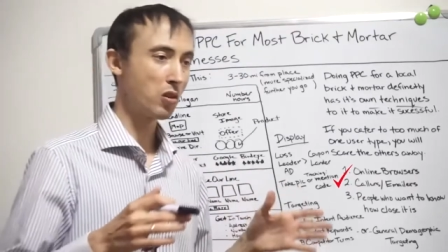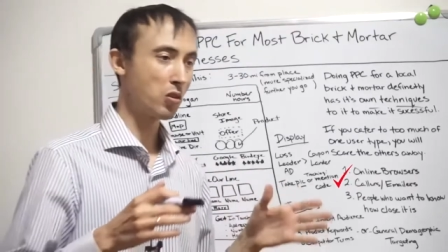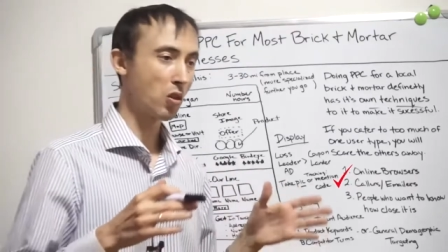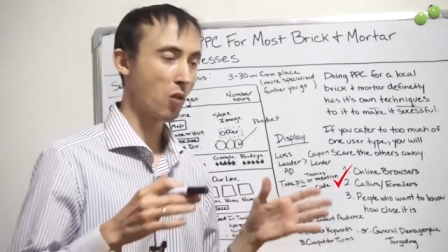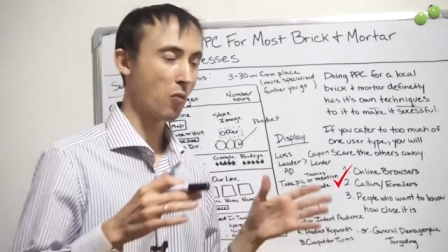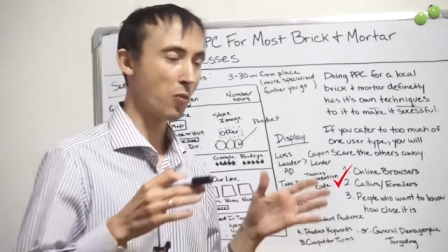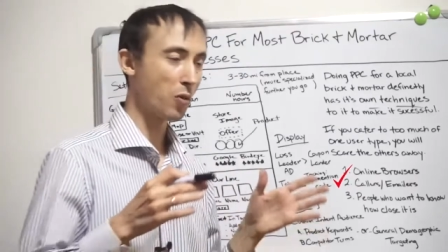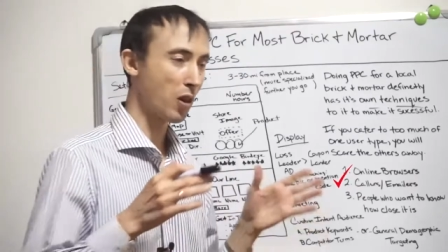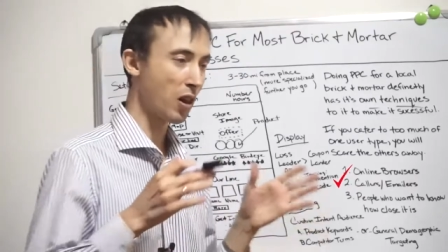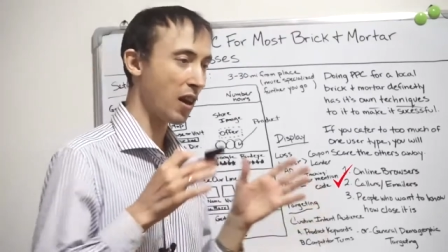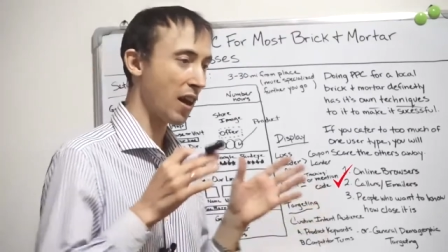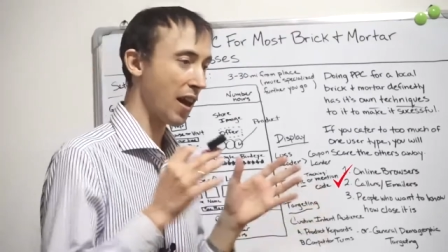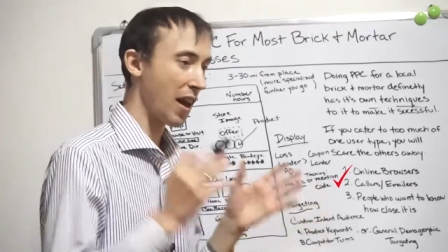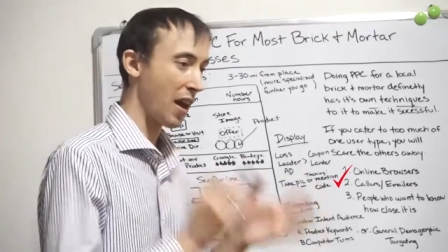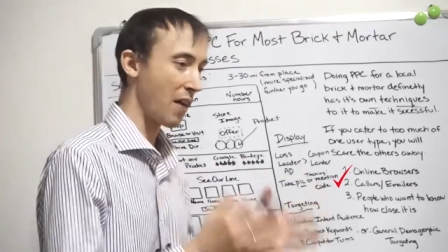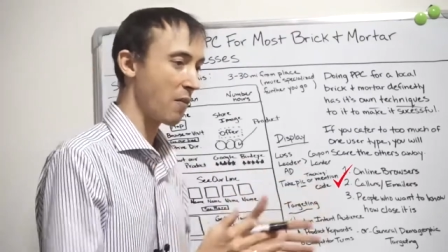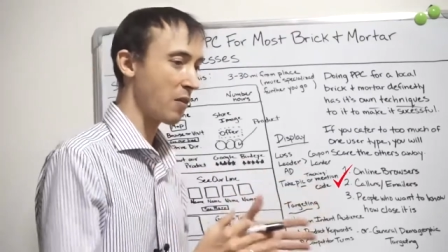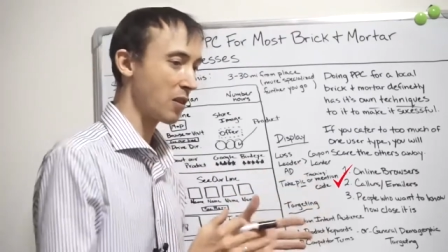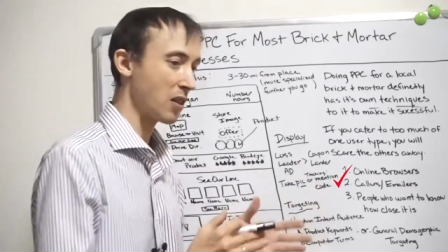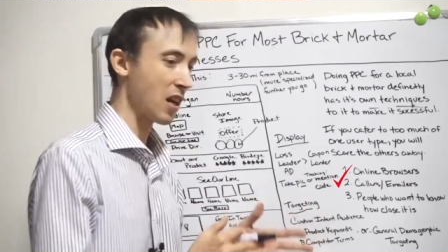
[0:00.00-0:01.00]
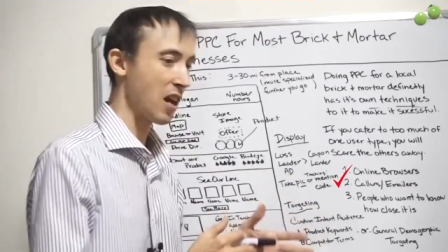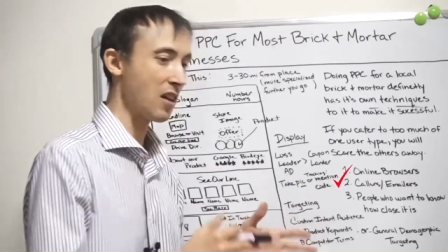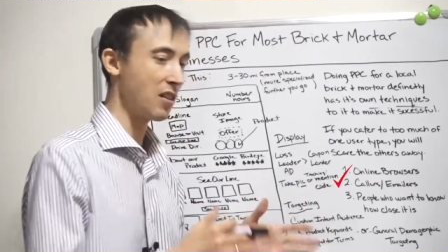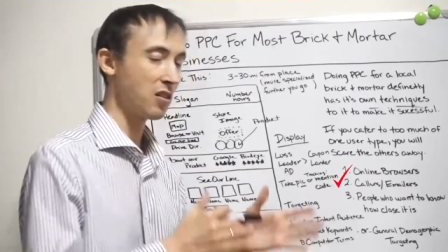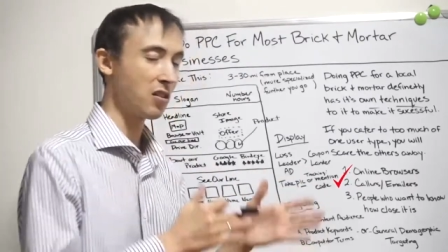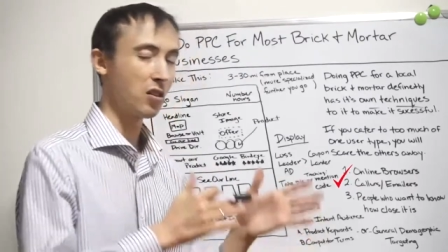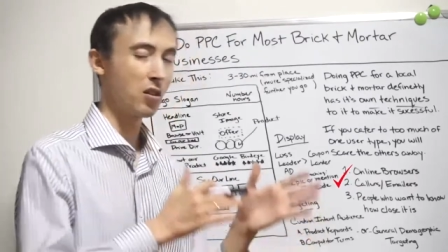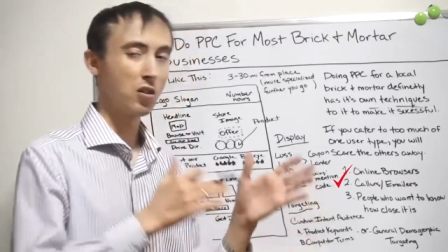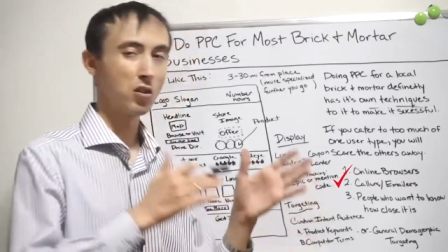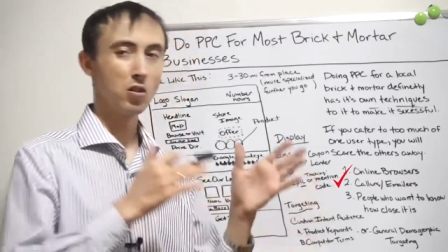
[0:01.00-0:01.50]
So if you're going to
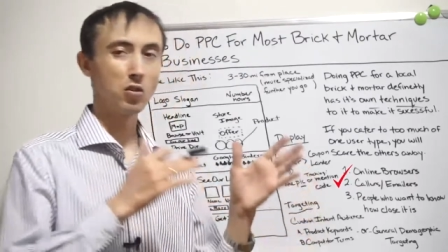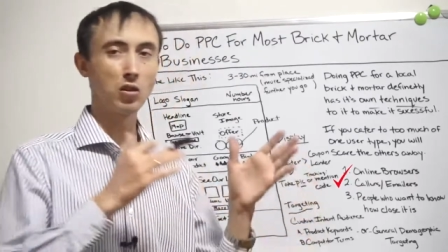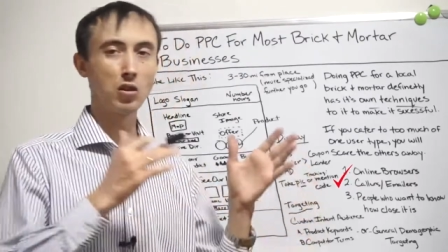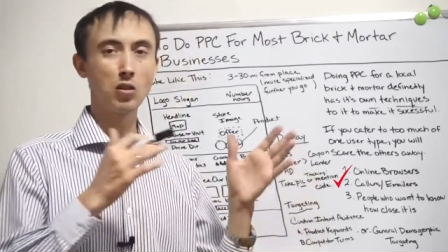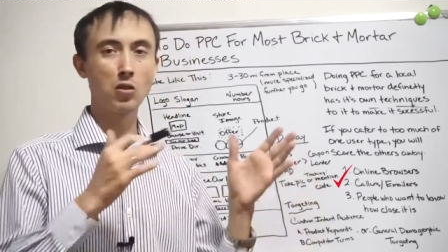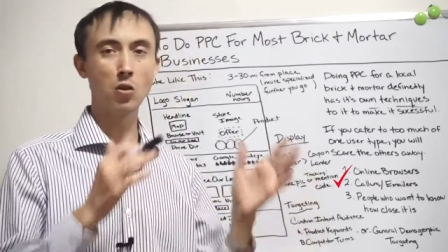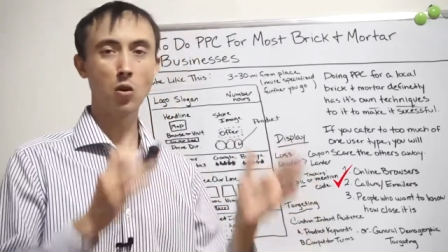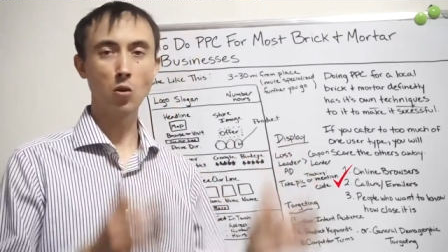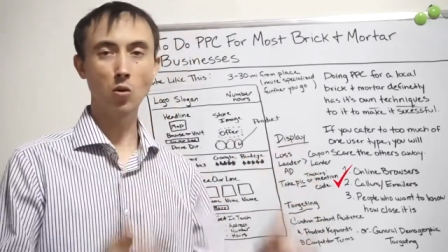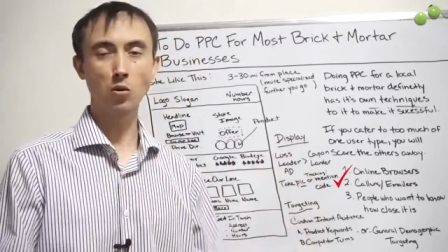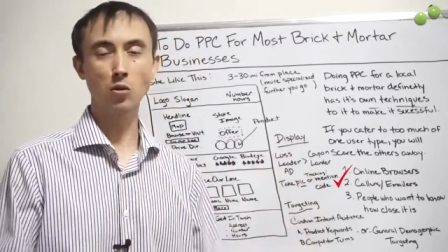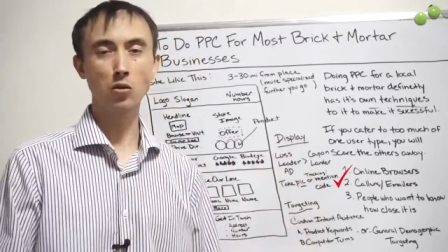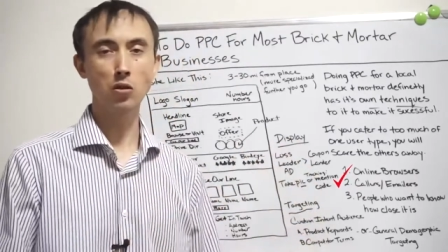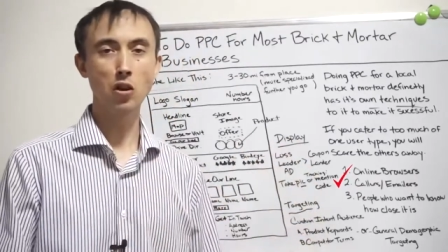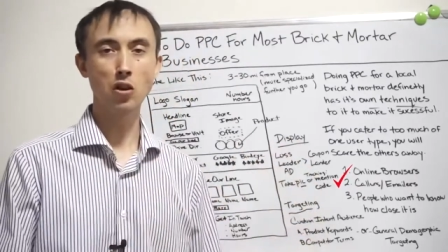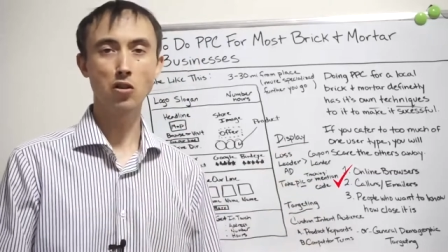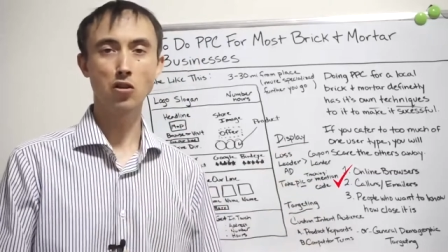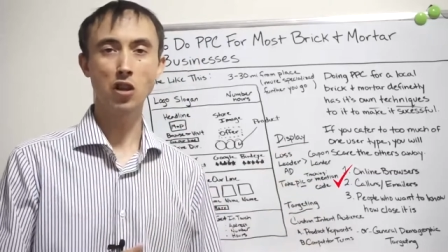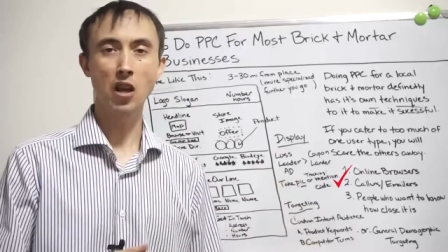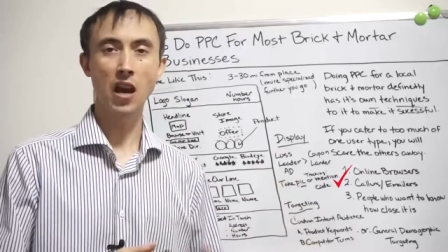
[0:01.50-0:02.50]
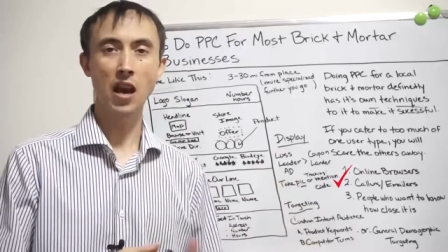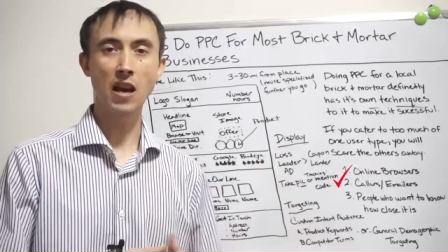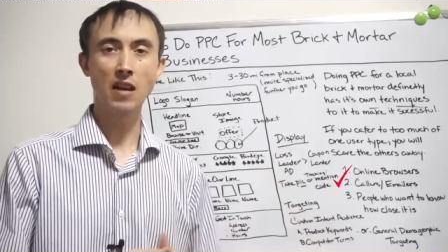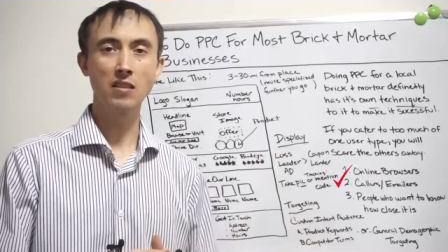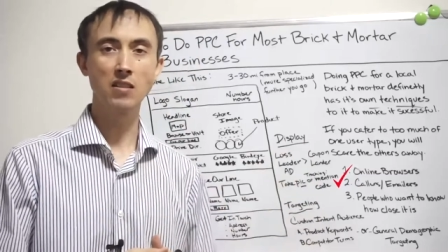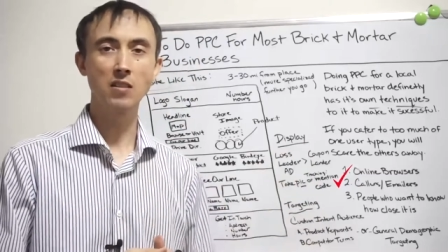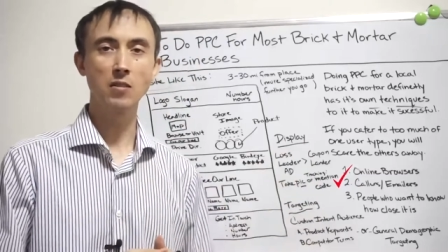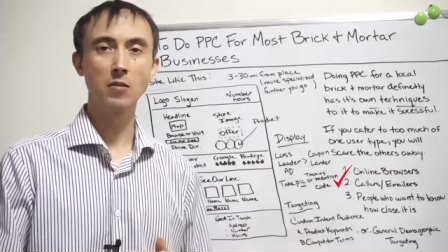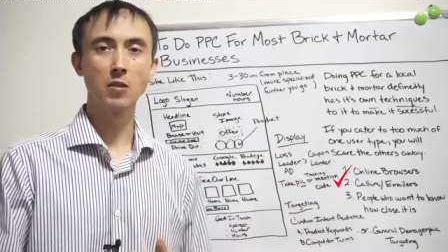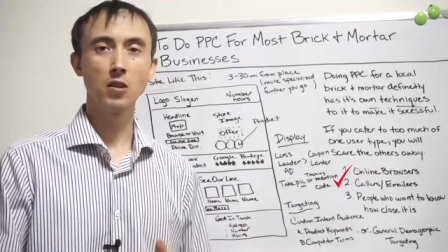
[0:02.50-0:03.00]
advertise using Google search
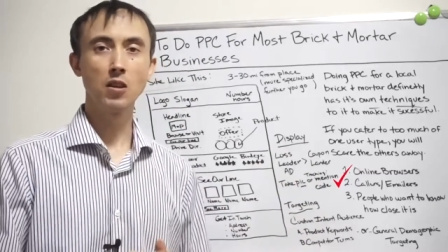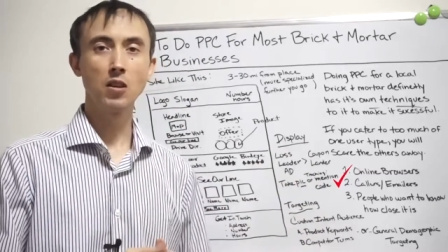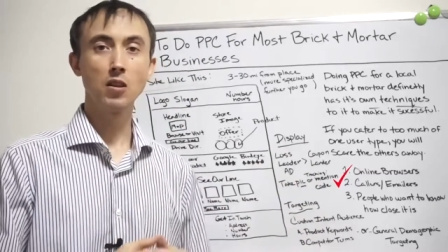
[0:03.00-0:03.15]
ads